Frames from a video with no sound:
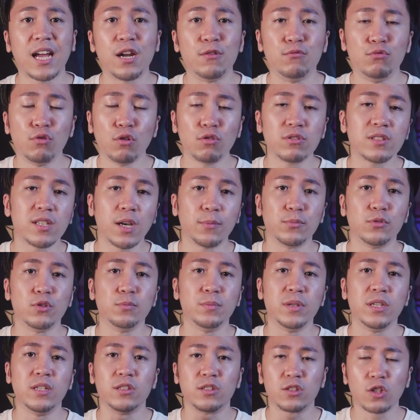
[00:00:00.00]
I rose up to
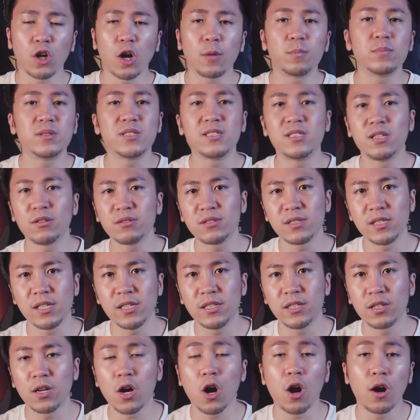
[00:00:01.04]
be the top sales
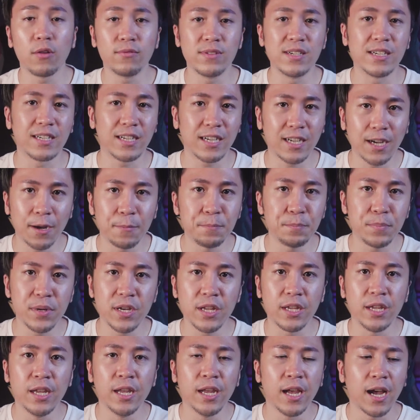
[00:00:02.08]
leader of a
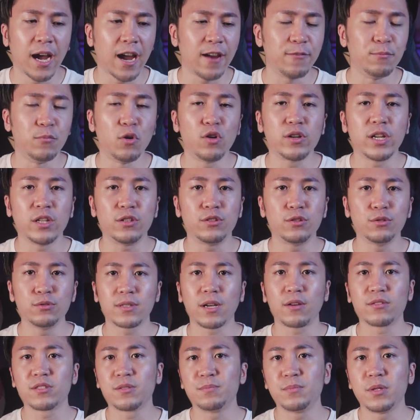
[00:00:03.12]
company. I have more than
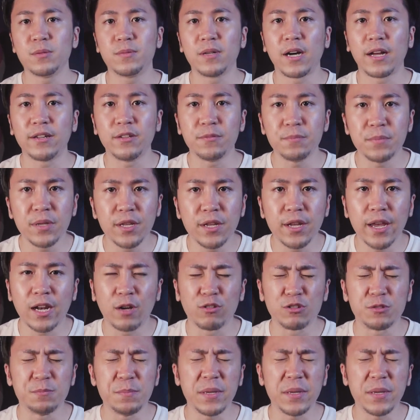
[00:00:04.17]
2,000 people under me, and I was